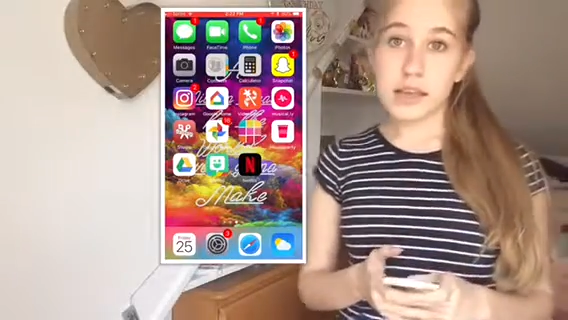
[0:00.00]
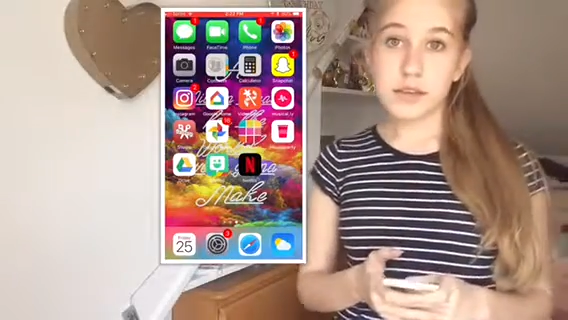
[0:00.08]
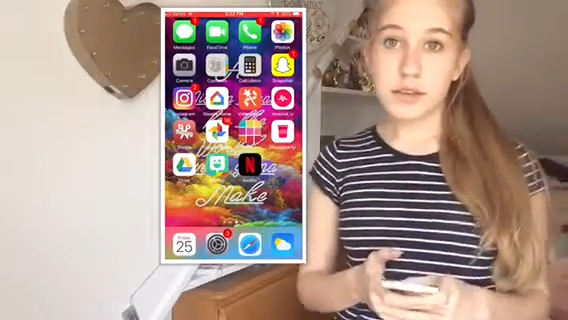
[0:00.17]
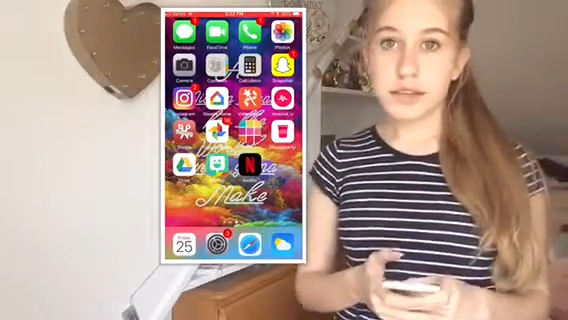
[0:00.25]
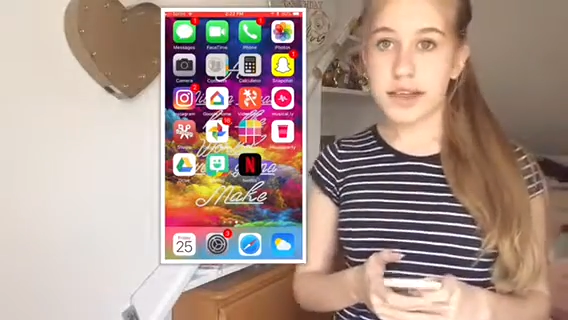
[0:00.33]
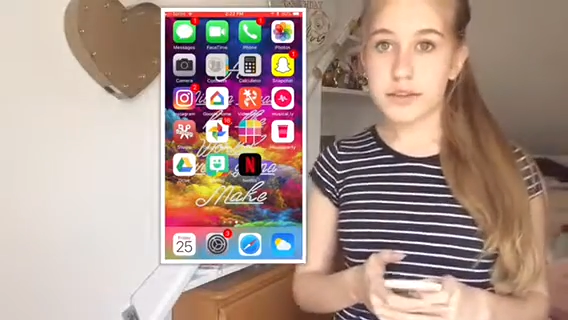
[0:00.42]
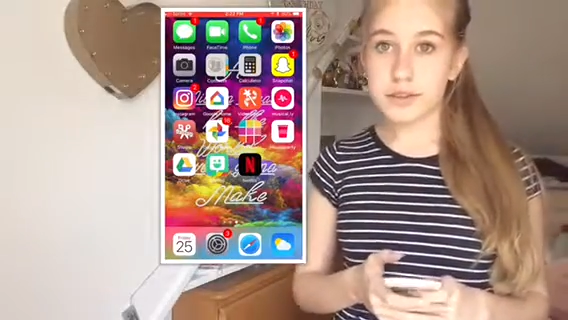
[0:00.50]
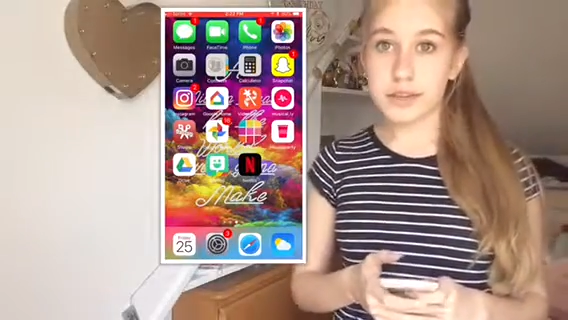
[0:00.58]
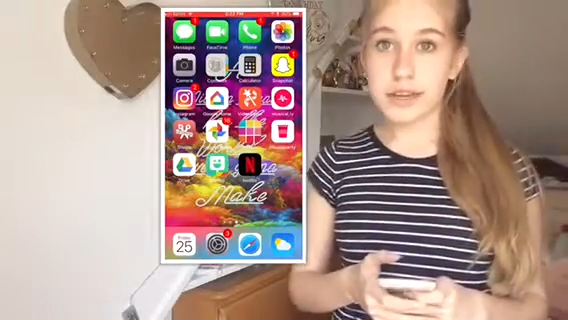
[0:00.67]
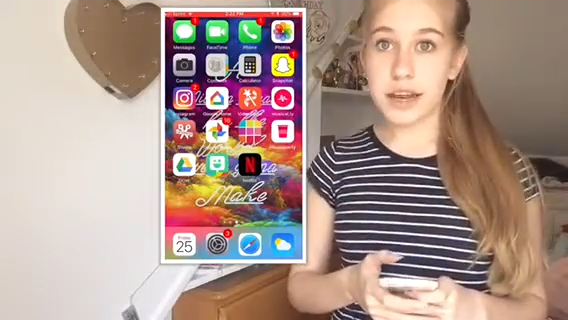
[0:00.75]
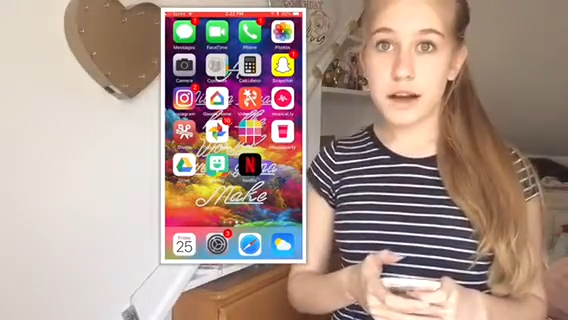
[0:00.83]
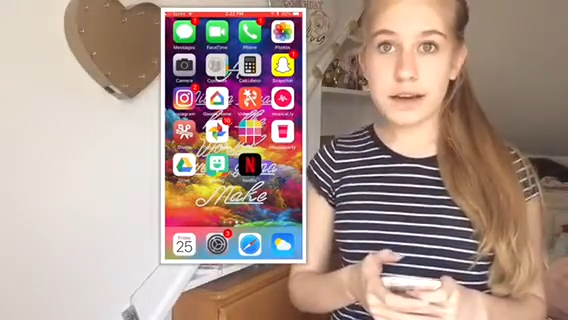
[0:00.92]
you can
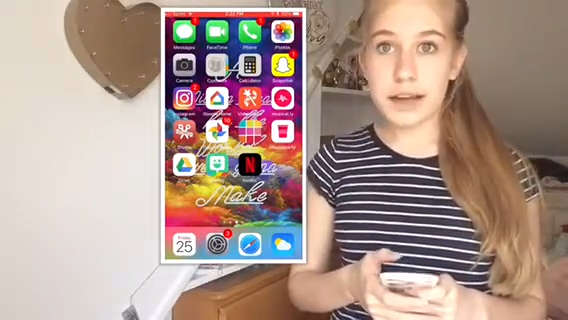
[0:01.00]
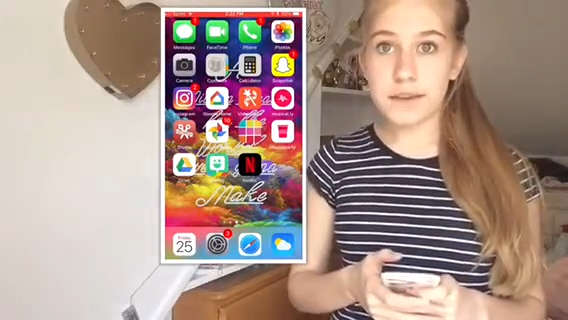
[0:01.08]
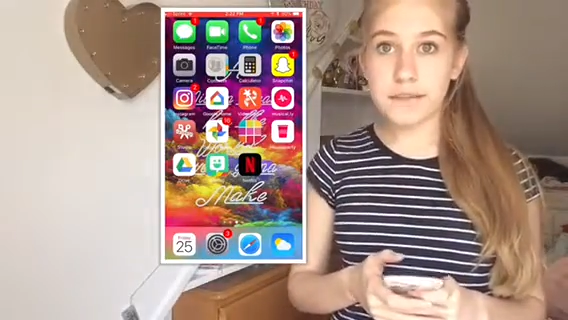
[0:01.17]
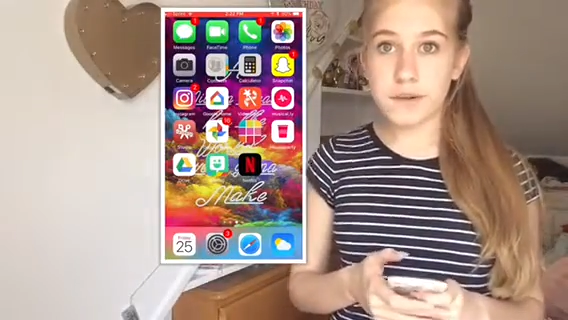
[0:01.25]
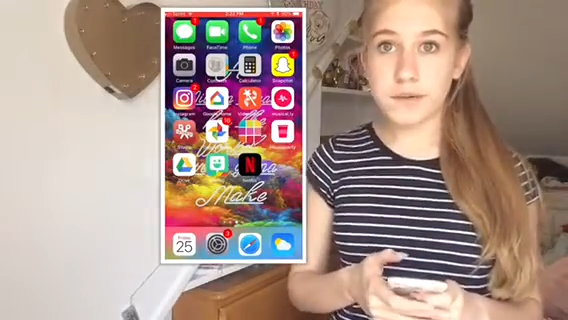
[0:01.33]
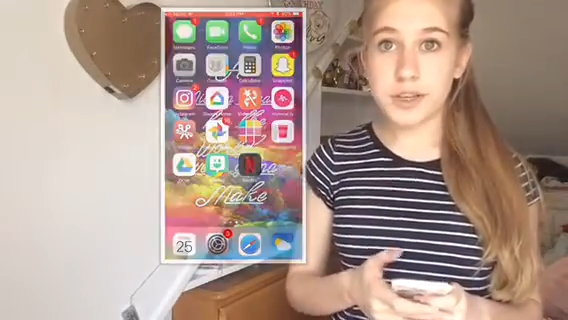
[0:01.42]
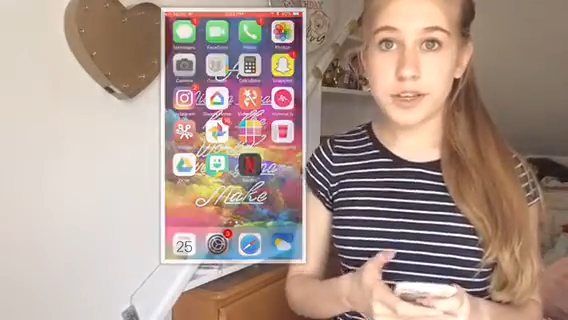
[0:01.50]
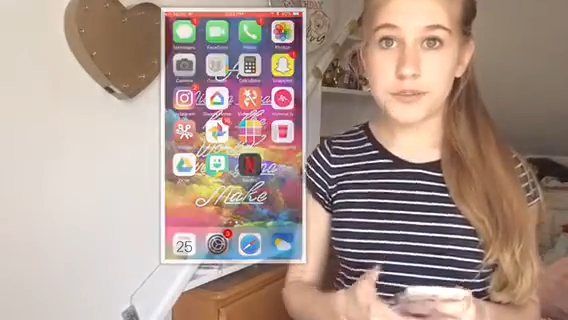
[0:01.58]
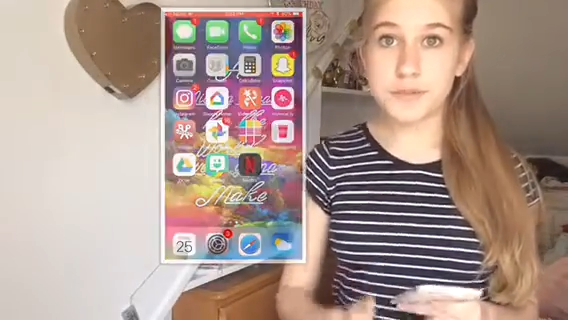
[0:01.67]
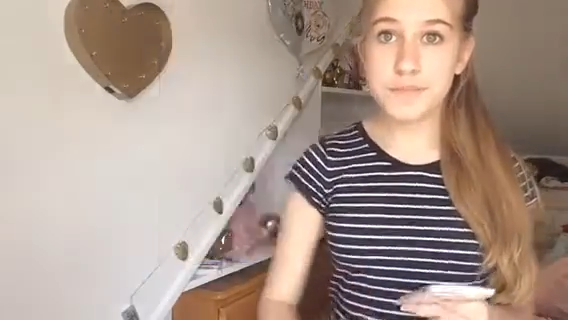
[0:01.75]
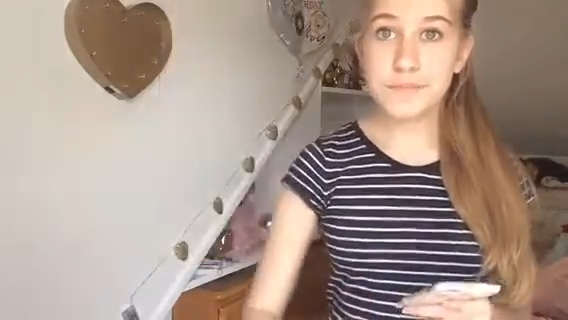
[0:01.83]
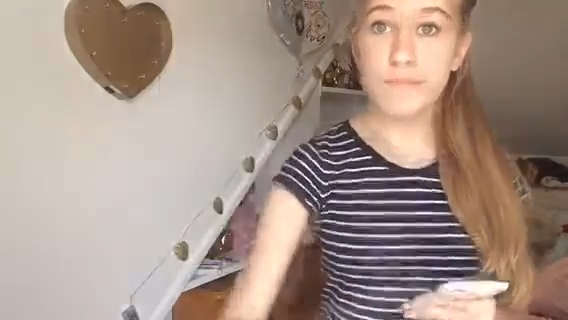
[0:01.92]
download it on iPhone too.